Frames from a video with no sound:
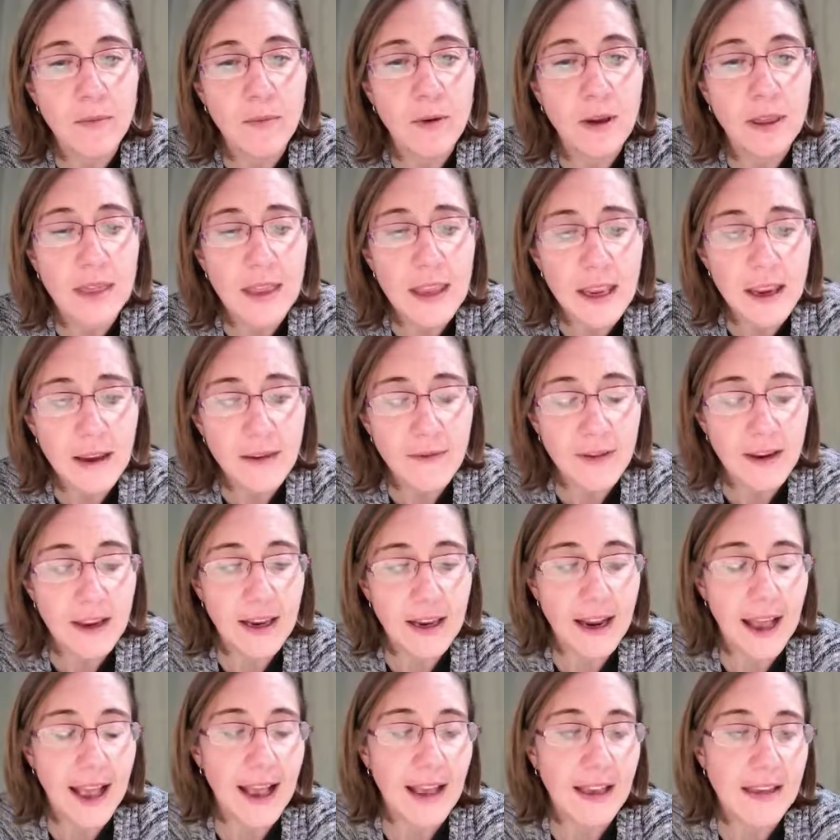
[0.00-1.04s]
We think of
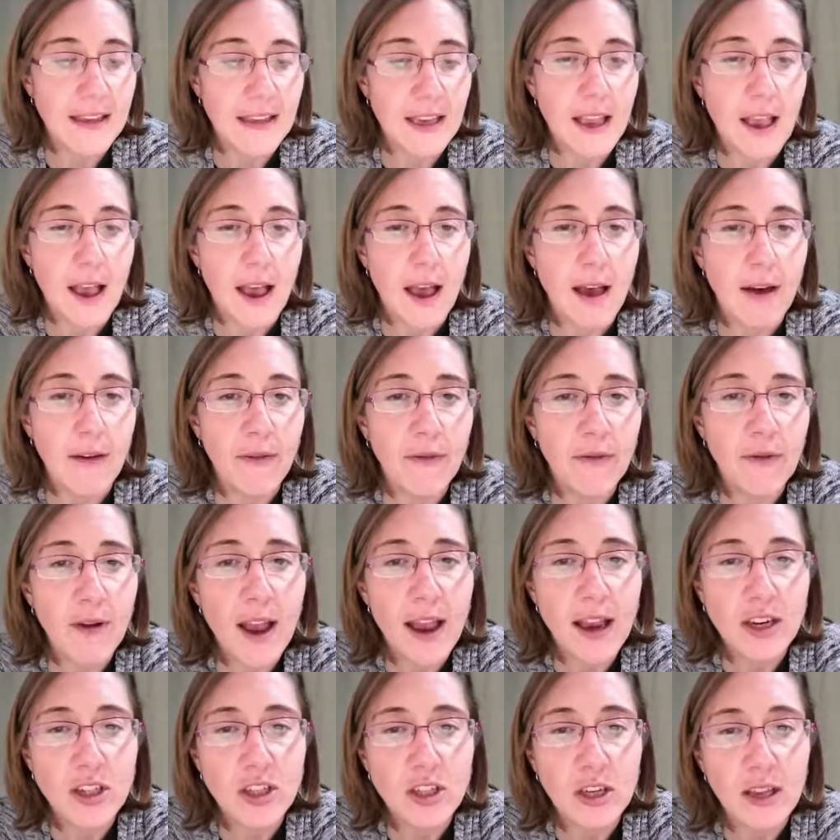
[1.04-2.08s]
it as a
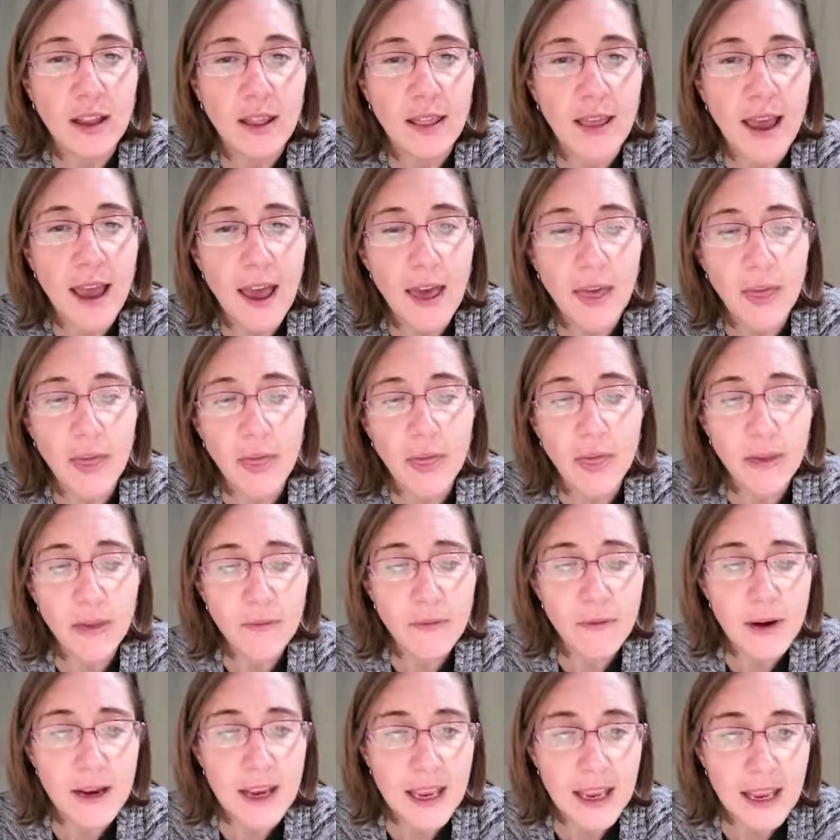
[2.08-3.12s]
fraction. That
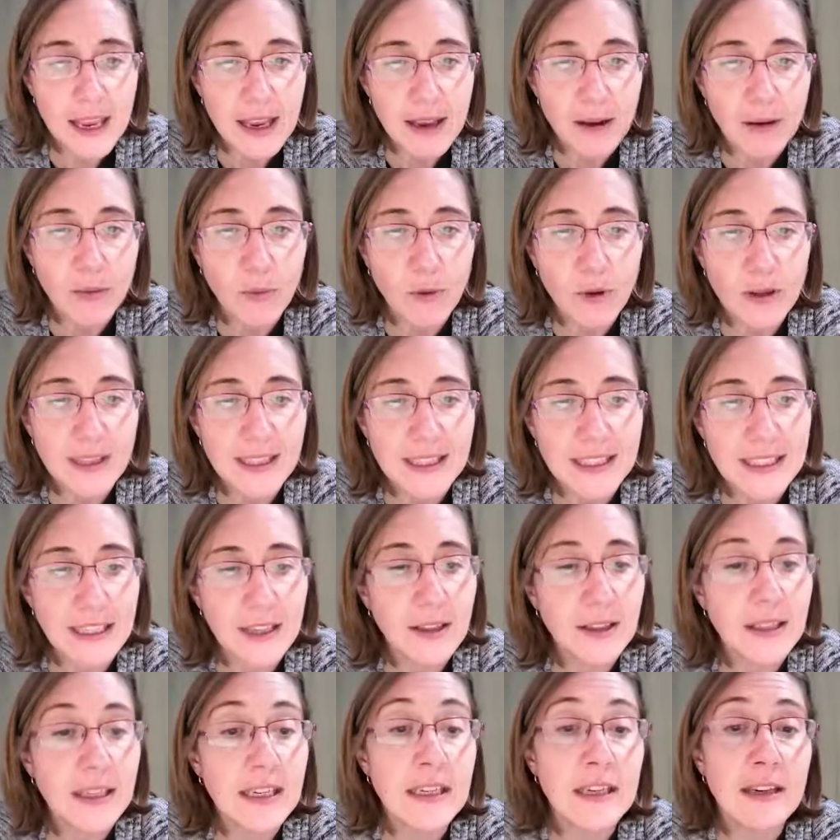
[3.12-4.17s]
3 would
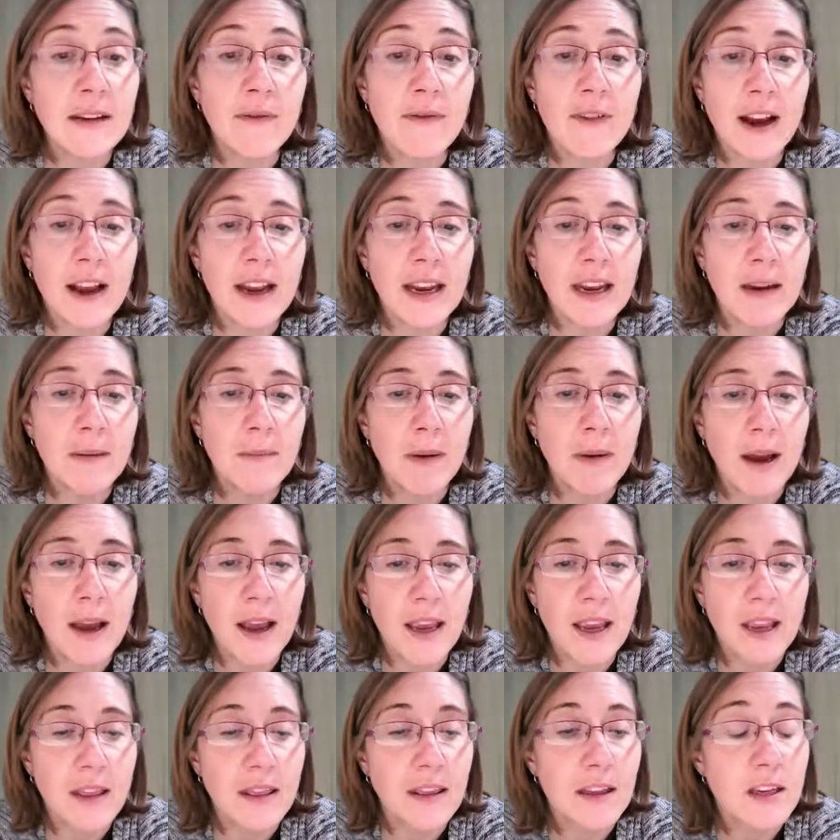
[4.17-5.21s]
still need divided
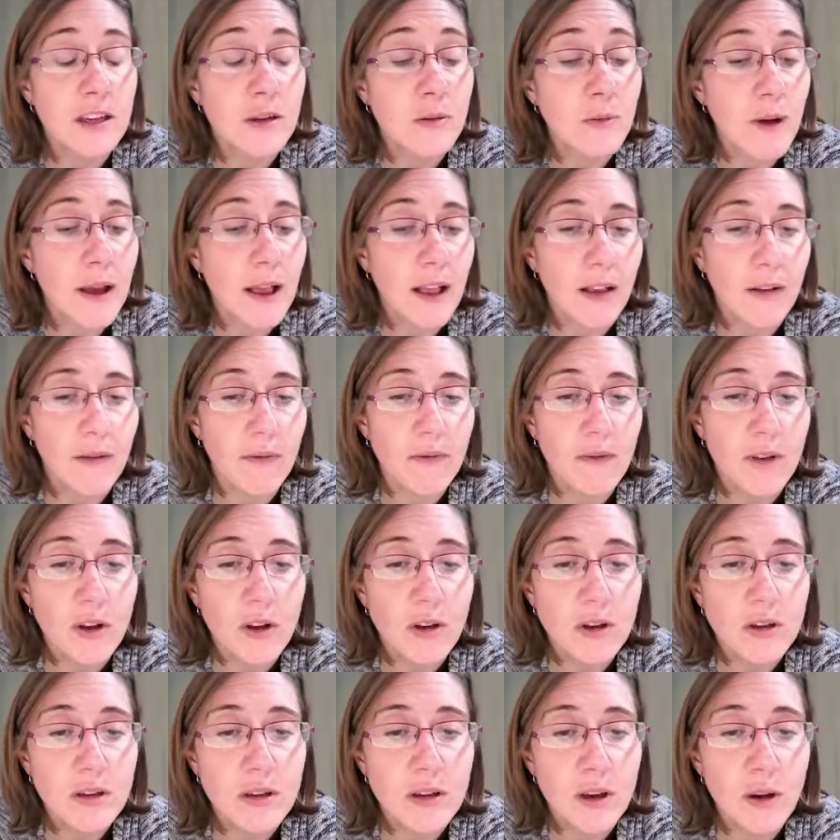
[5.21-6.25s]
by the 12.
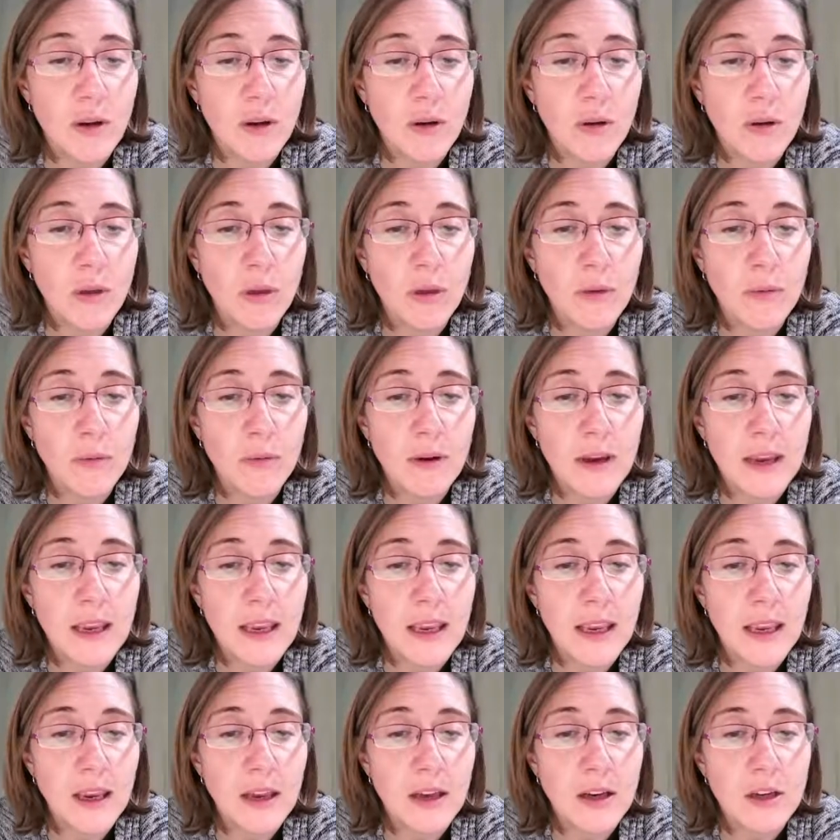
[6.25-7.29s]
So
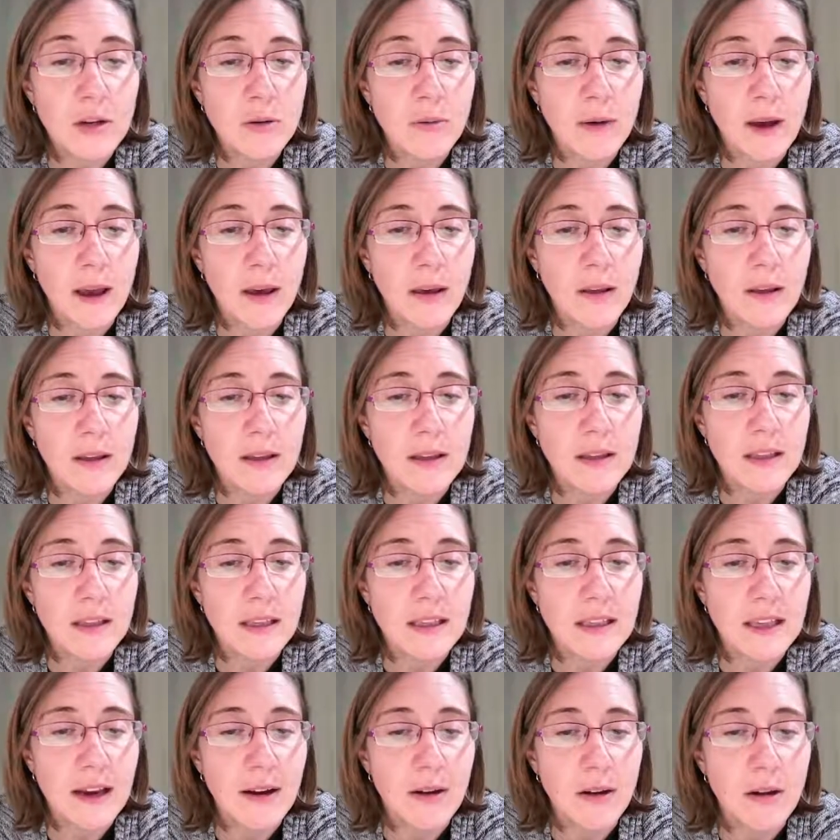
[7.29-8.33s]
3/12
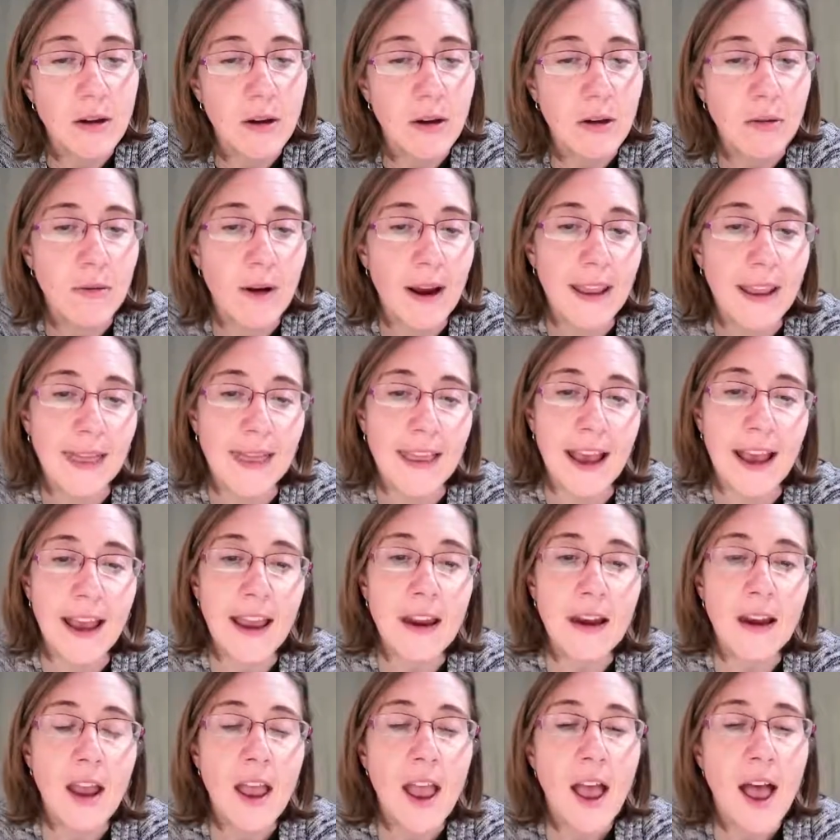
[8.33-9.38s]
is how you could write
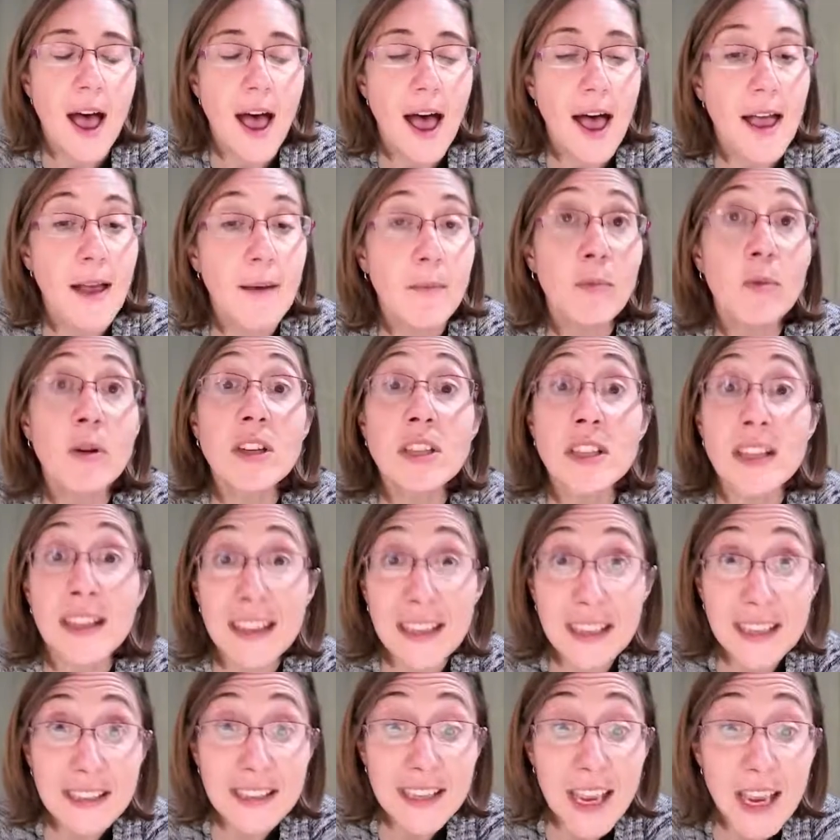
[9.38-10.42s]
that, which
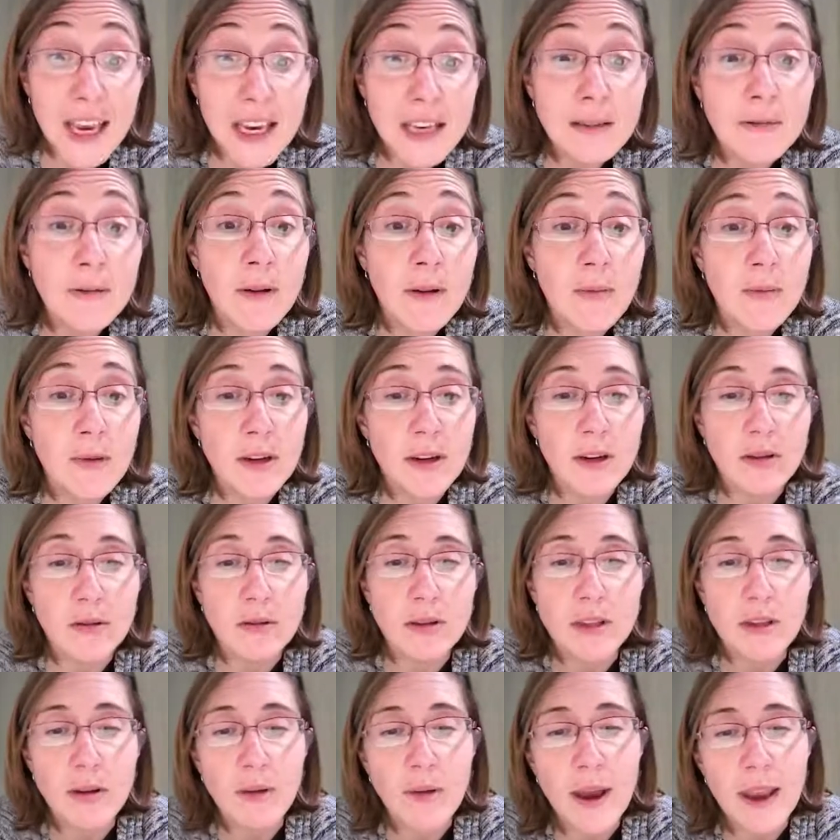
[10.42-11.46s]
in this case will
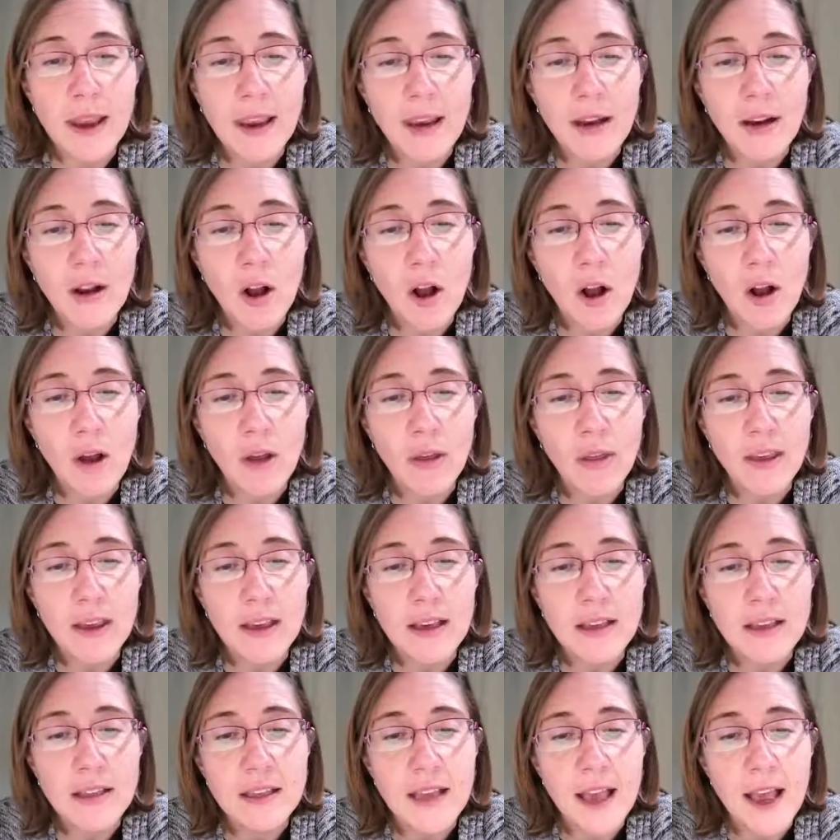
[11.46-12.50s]
reduce. So I could call
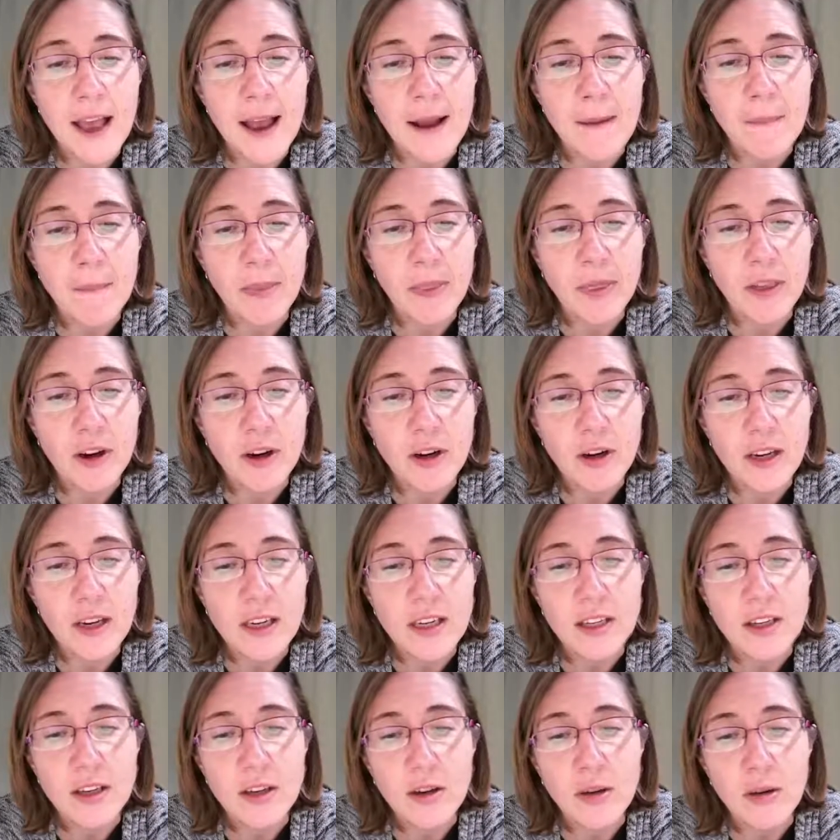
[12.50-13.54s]
this
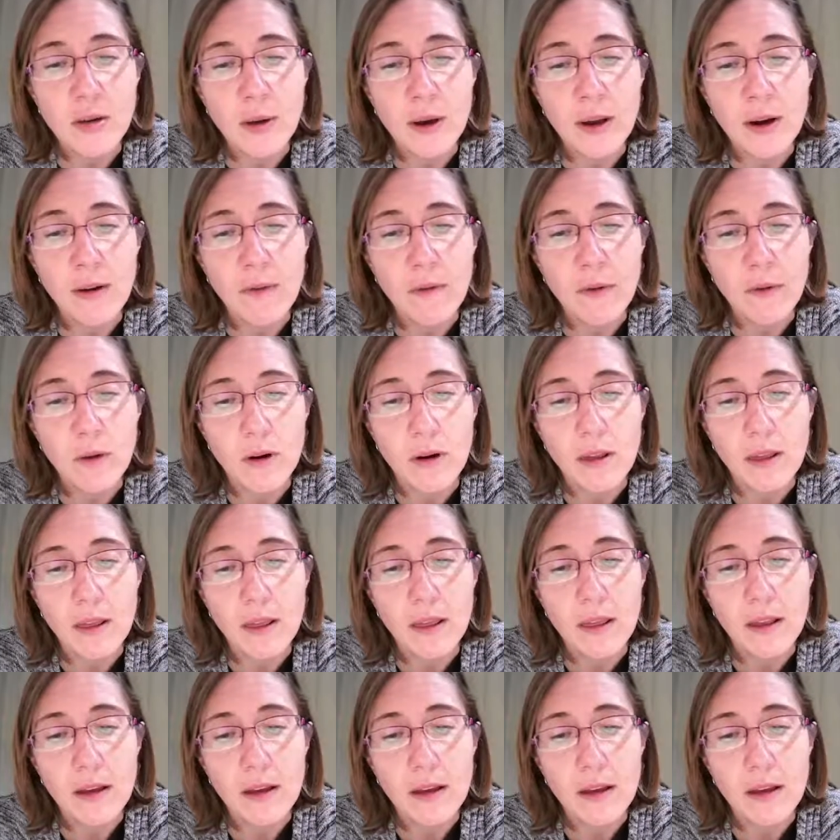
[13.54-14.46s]
32 1/4.